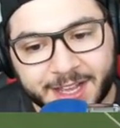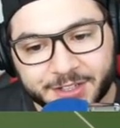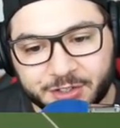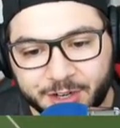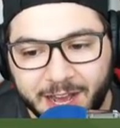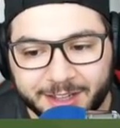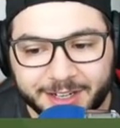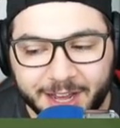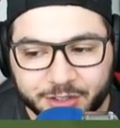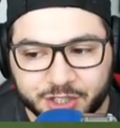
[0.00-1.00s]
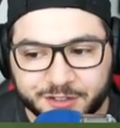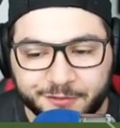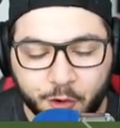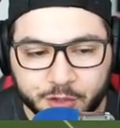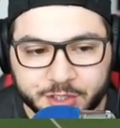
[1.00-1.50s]
As Tonali now just
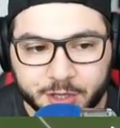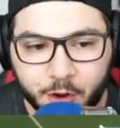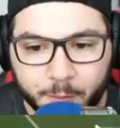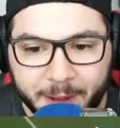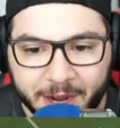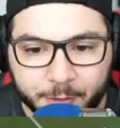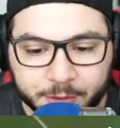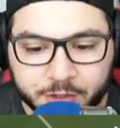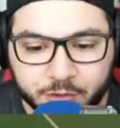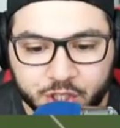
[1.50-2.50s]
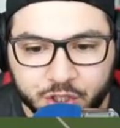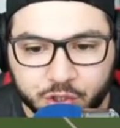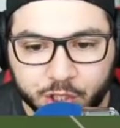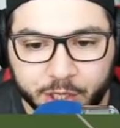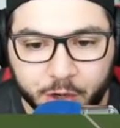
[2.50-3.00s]
forced to go backwards to
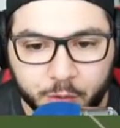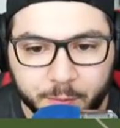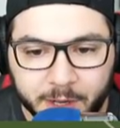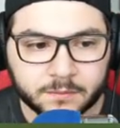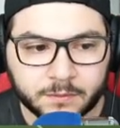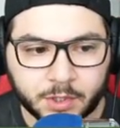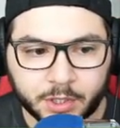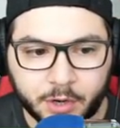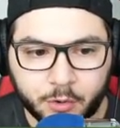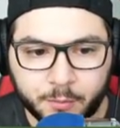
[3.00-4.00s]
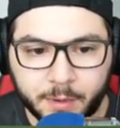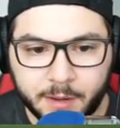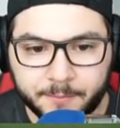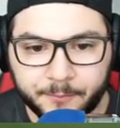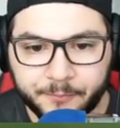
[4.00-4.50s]
Gigio Donnarumma.
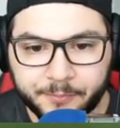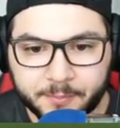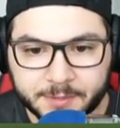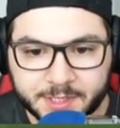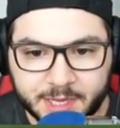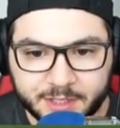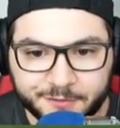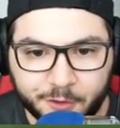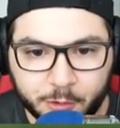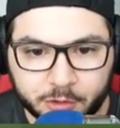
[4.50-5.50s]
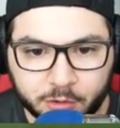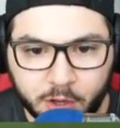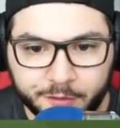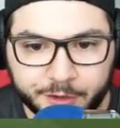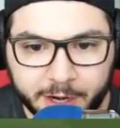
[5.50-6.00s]
Donnarumma sends forward to
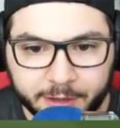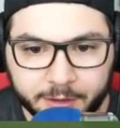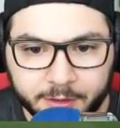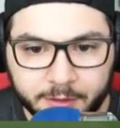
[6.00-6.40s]
Löfgren.